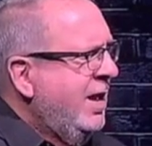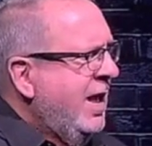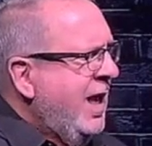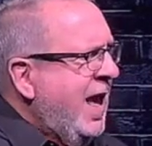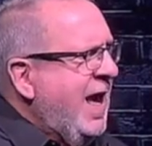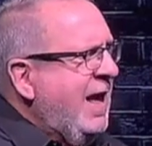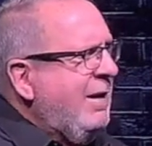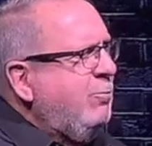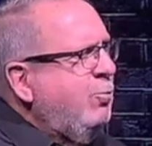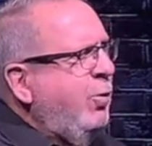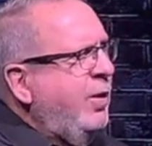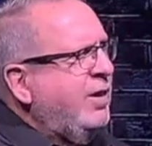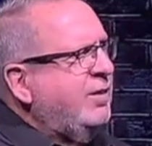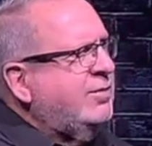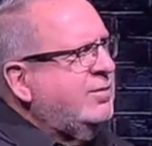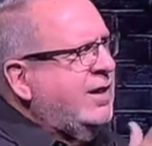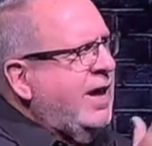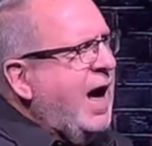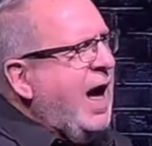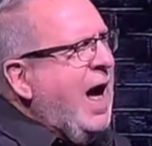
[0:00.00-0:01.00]
And
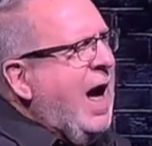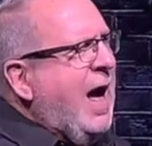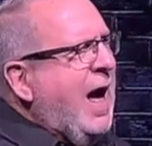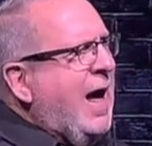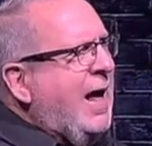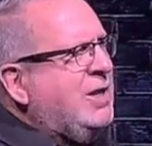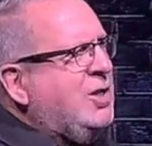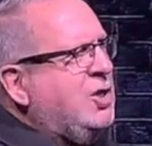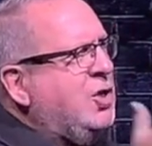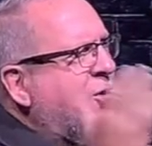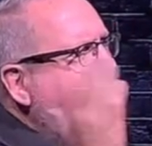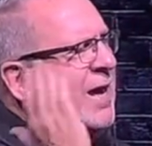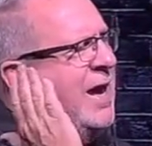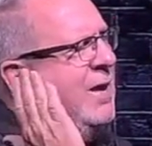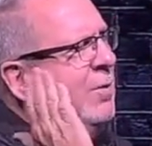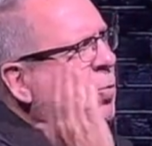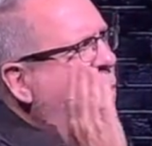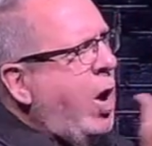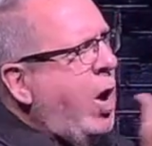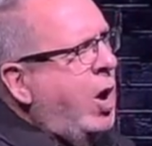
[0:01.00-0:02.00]
with God, you
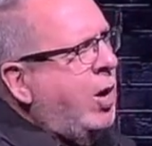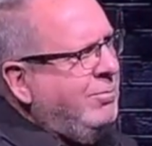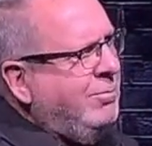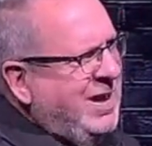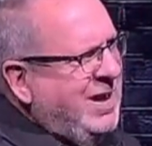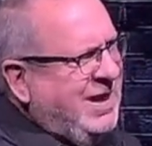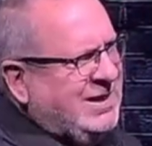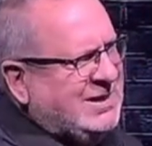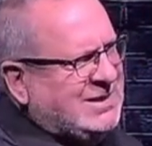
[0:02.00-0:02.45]
can walk many